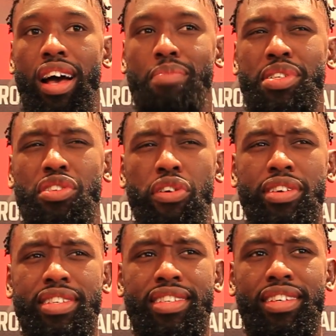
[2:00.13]
I'm just
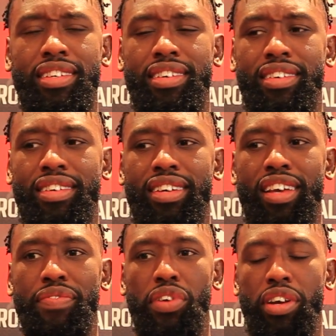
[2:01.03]
curious as to
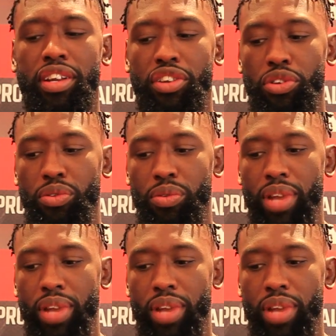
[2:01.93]
if they're going to do,